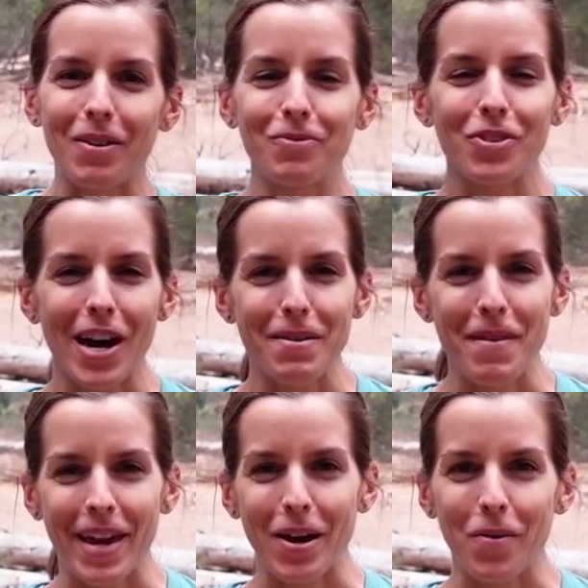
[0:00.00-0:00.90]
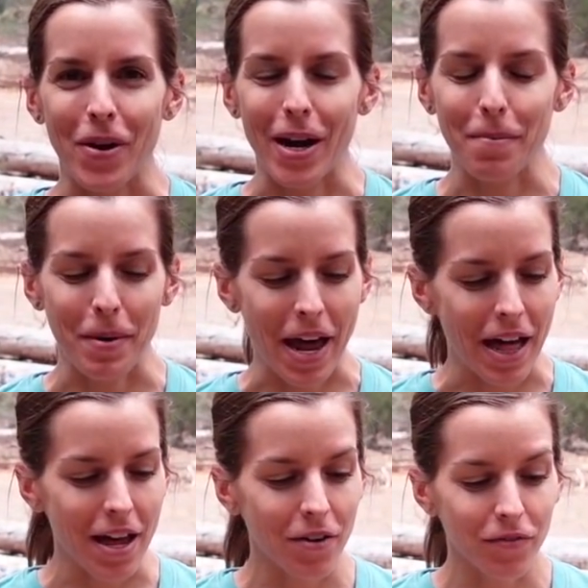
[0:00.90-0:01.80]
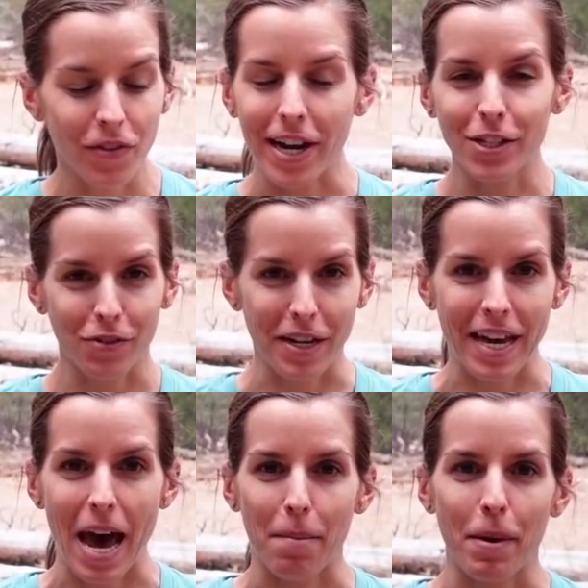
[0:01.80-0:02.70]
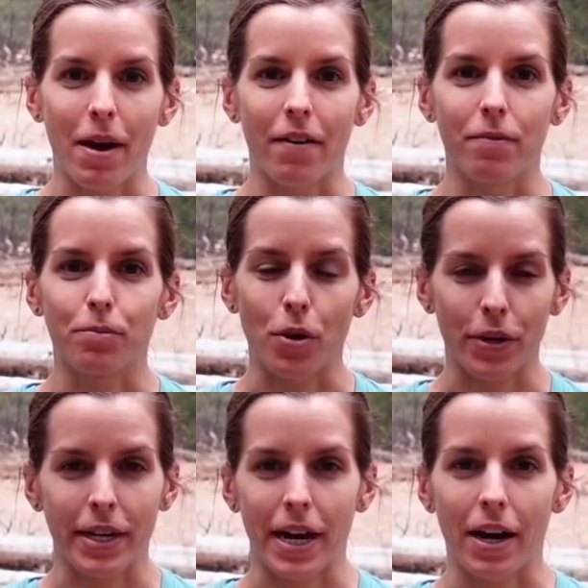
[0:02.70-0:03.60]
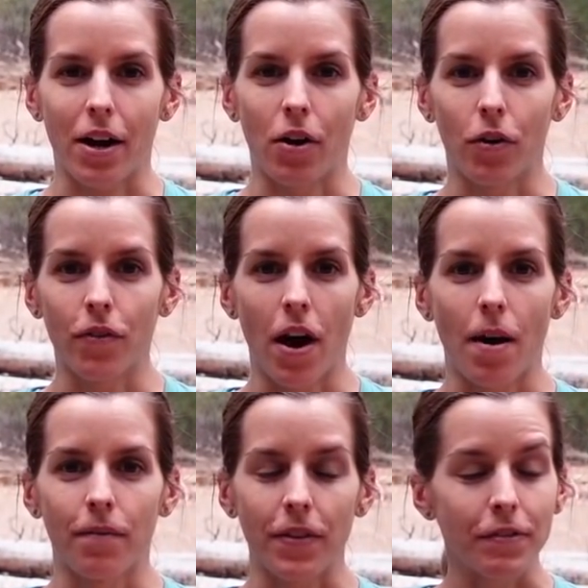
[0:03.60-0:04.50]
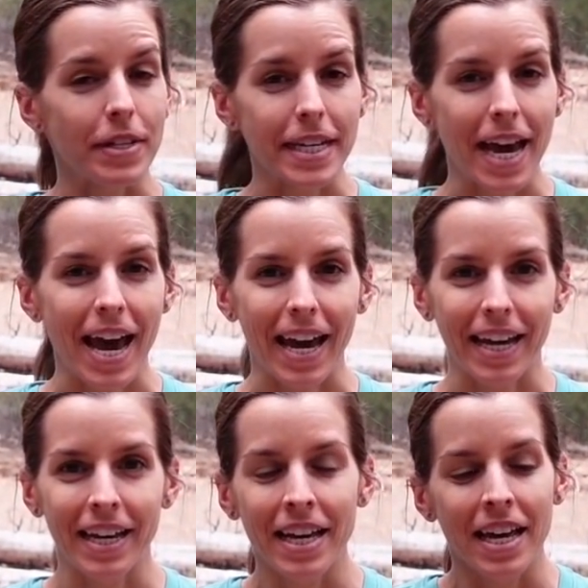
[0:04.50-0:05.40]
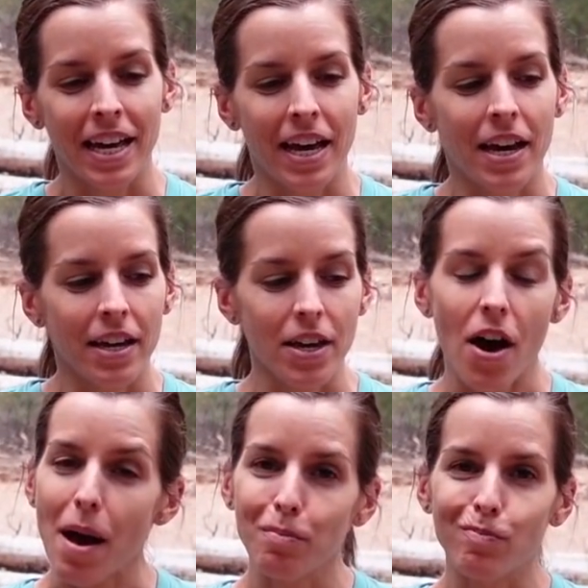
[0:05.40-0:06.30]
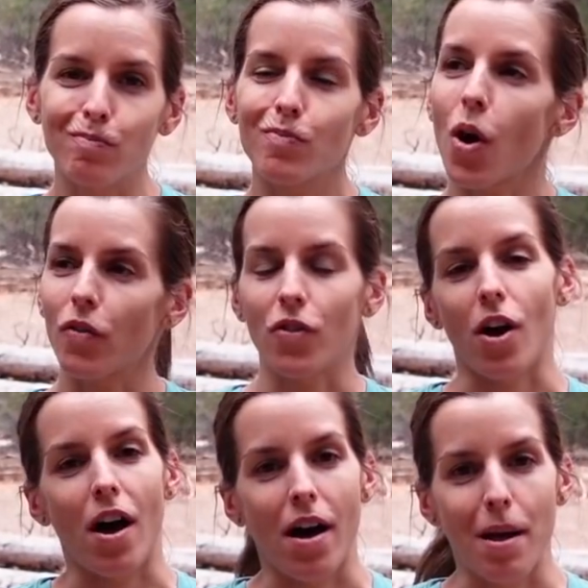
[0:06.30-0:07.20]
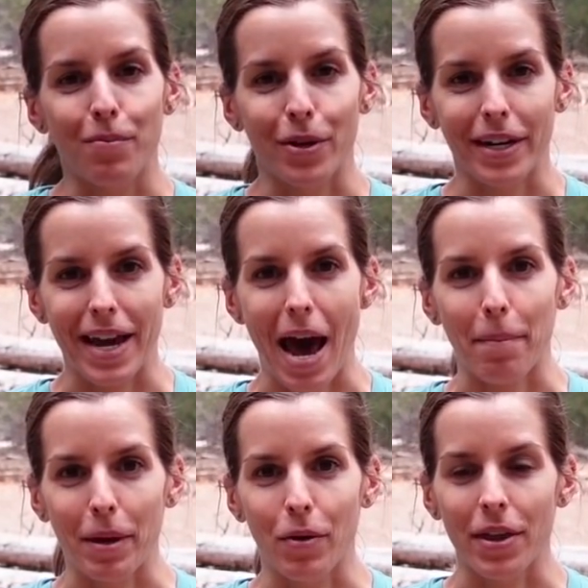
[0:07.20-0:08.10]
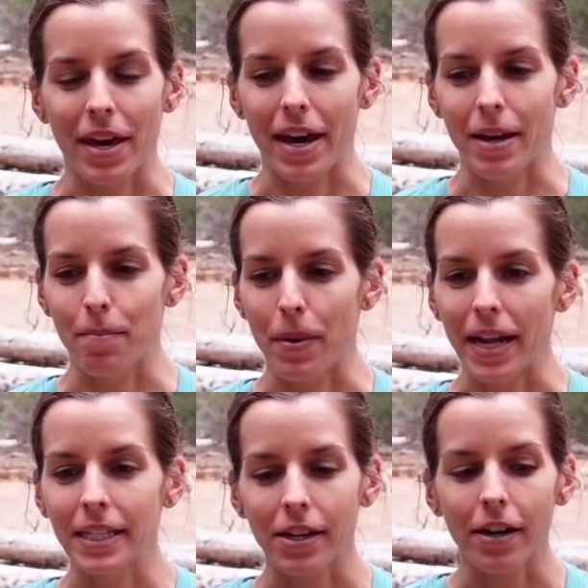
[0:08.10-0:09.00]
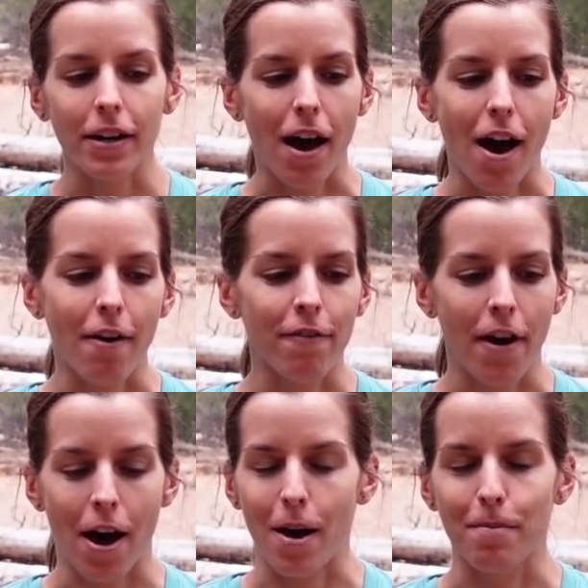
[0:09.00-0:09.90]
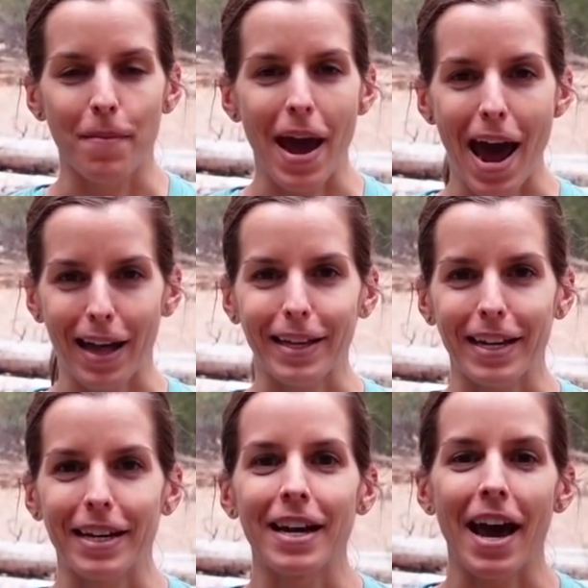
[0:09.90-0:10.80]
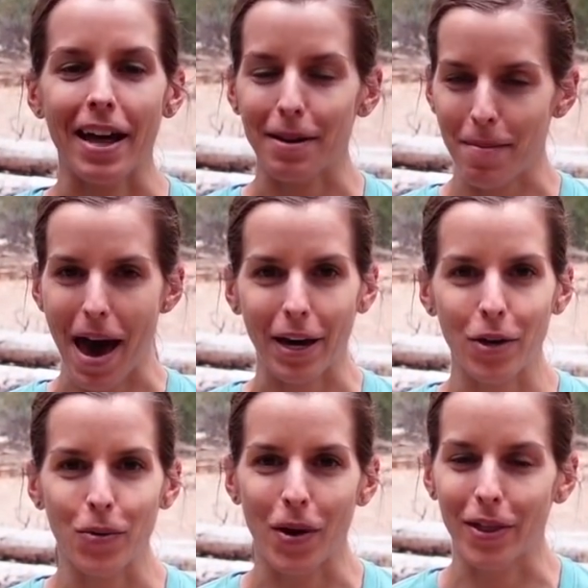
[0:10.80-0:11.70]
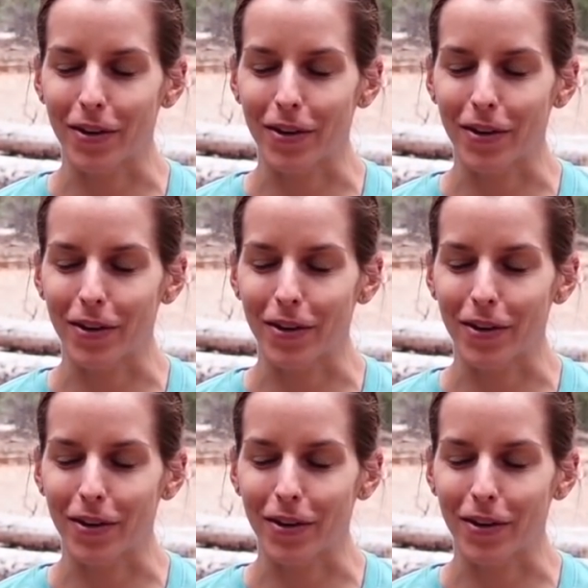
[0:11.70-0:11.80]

try to make it work. But race recap of Broken Arrow, 50K. You know, overall I'm pretty happy with it. But it started off, Allie Mack, who won the